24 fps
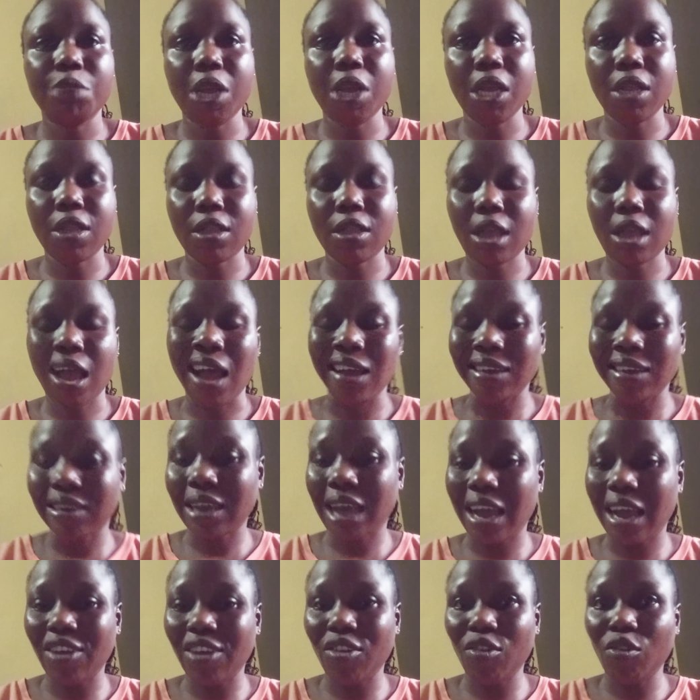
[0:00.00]
birth and
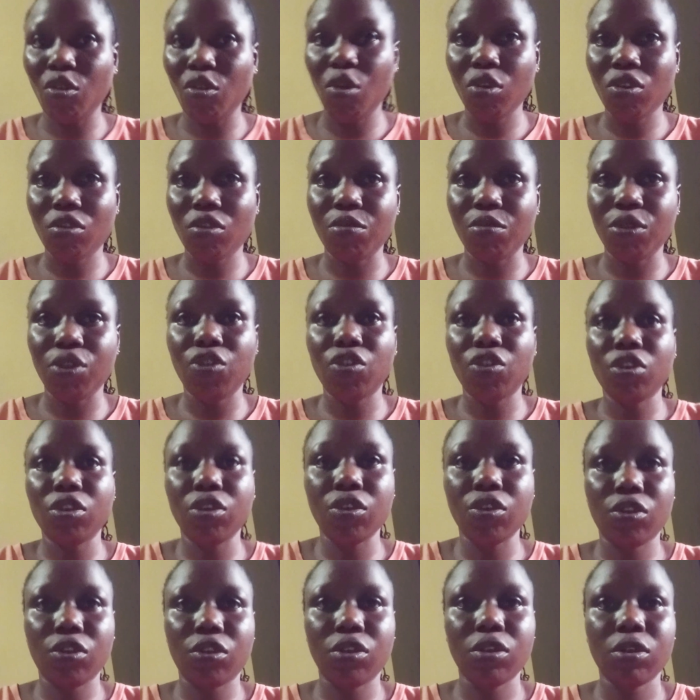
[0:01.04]
cannot be
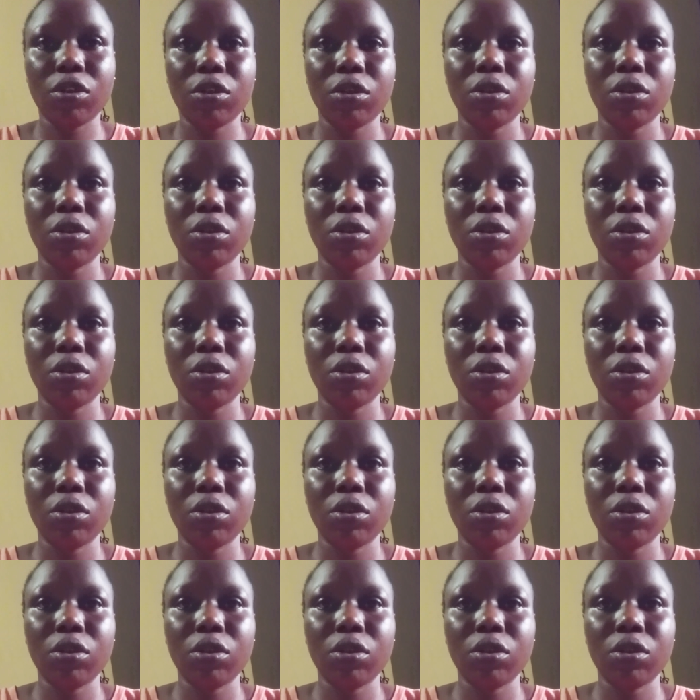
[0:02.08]
changed